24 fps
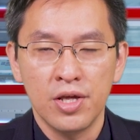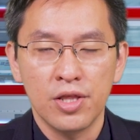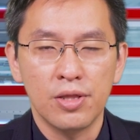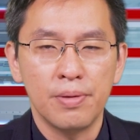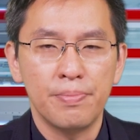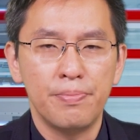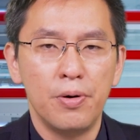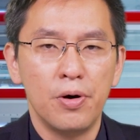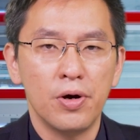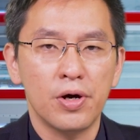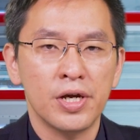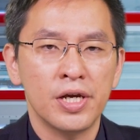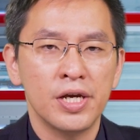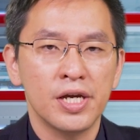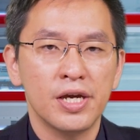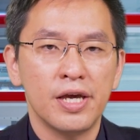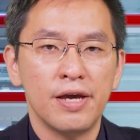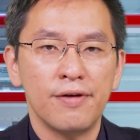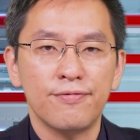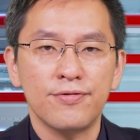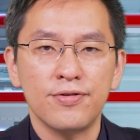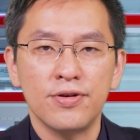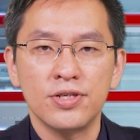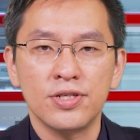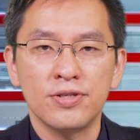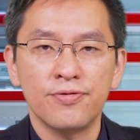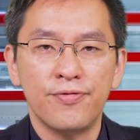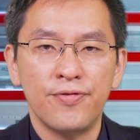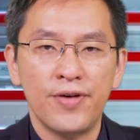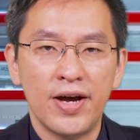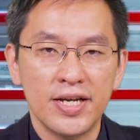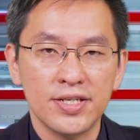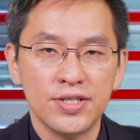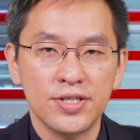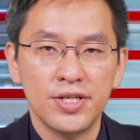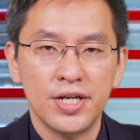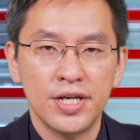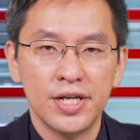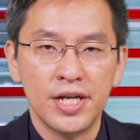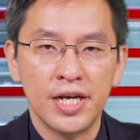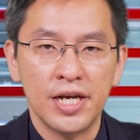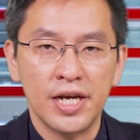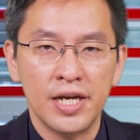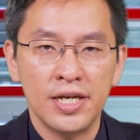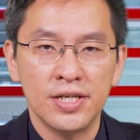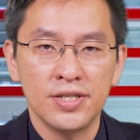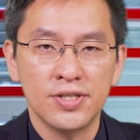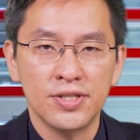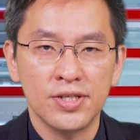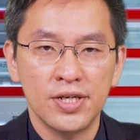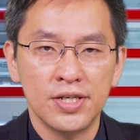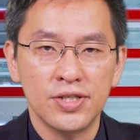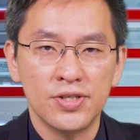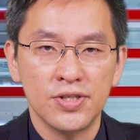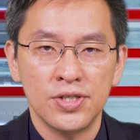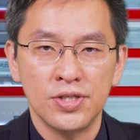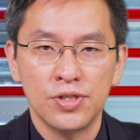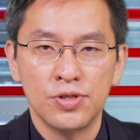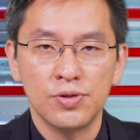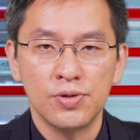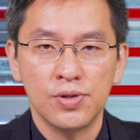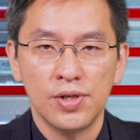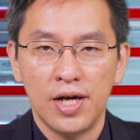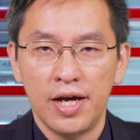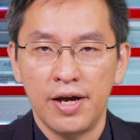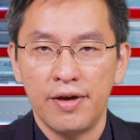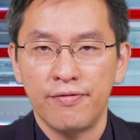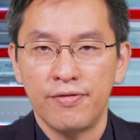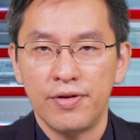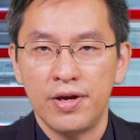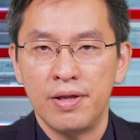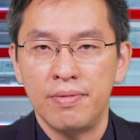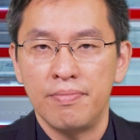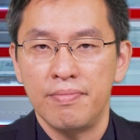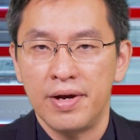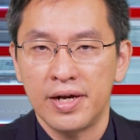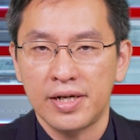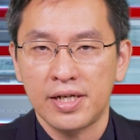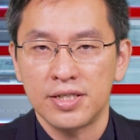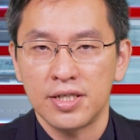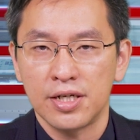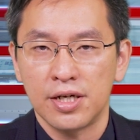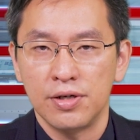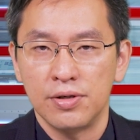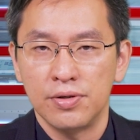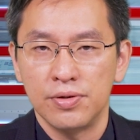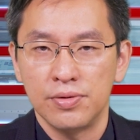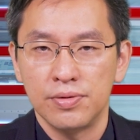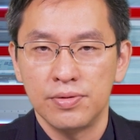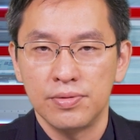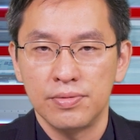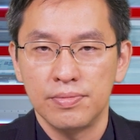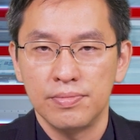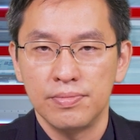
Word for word: The book gives us fascinating insights into life in Mexico.